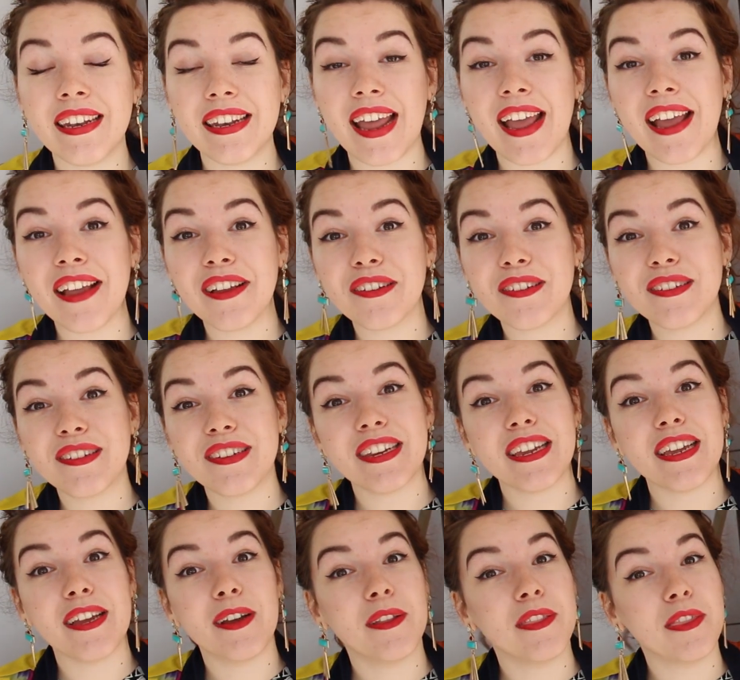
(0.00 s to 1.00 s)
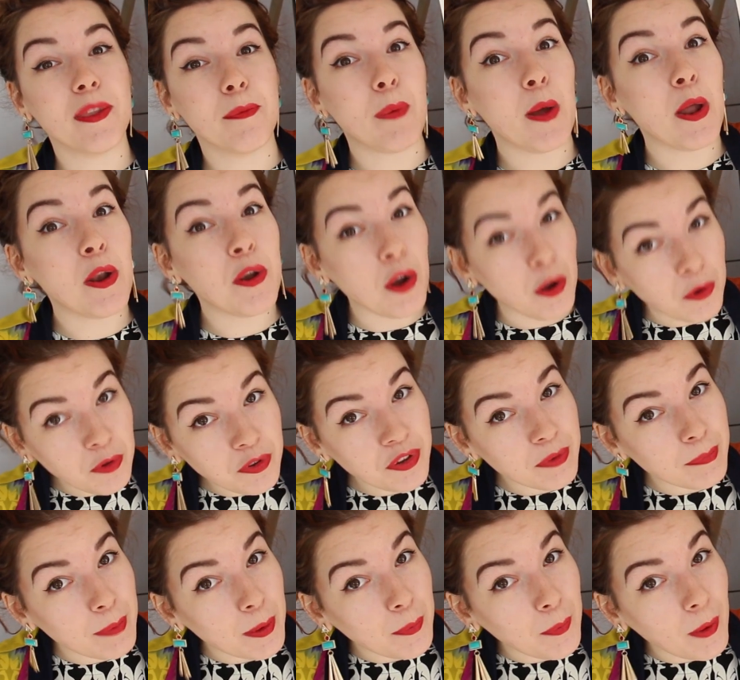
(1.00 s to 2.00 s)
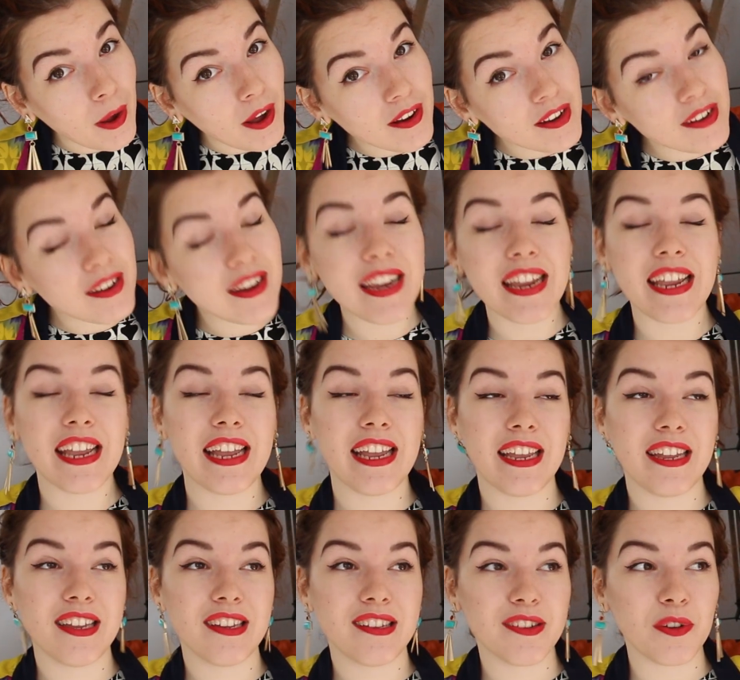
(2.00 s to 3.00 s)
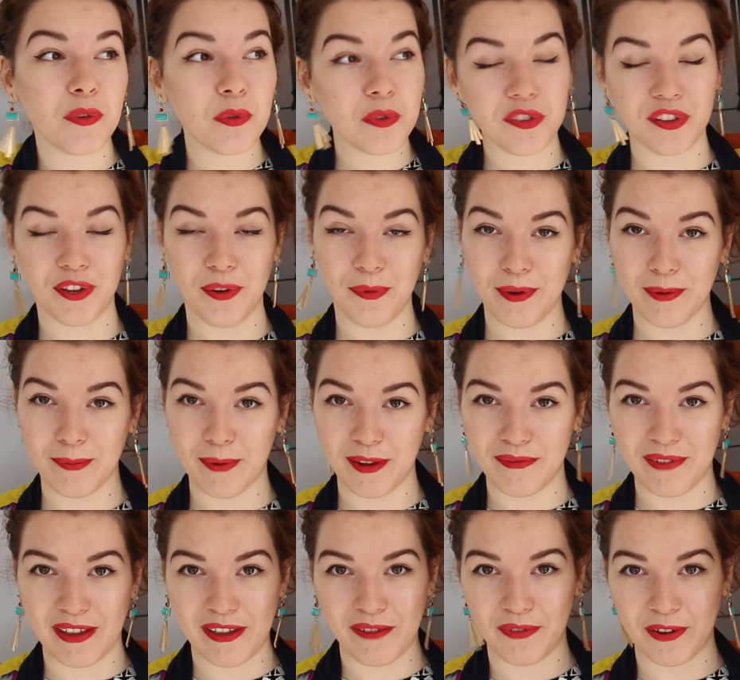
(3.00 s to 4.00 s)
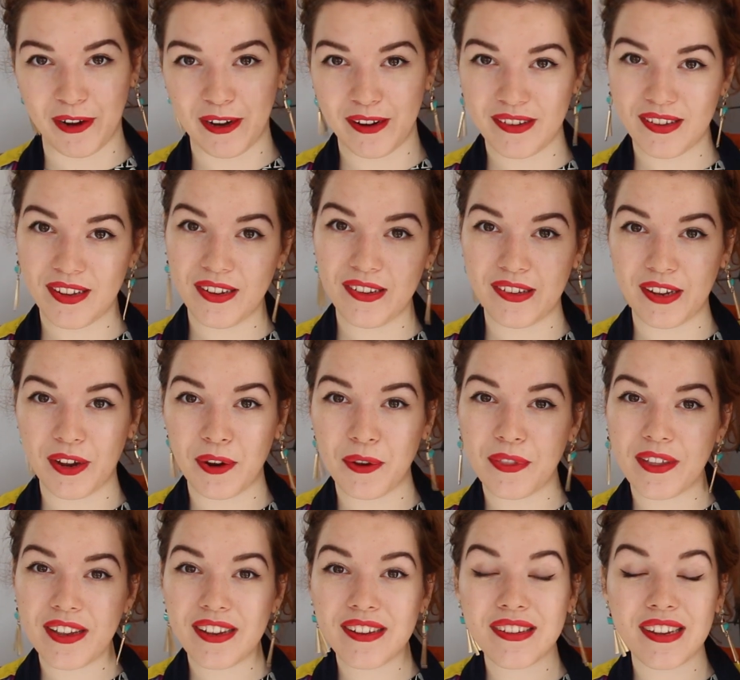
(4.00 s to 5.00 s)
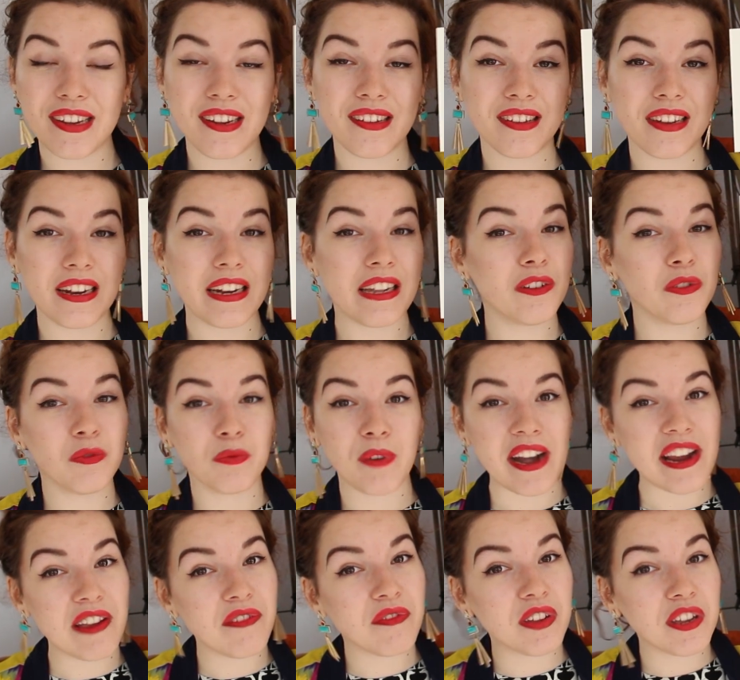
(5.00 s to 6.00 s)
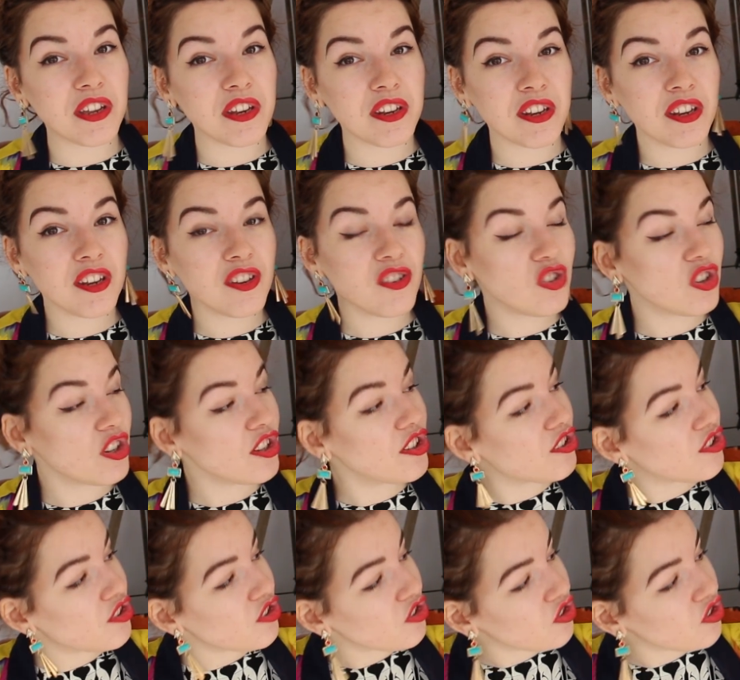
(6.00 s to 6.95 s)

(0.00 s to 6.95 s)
next, the penultimate one is also one of my favourites. So this is a little raven just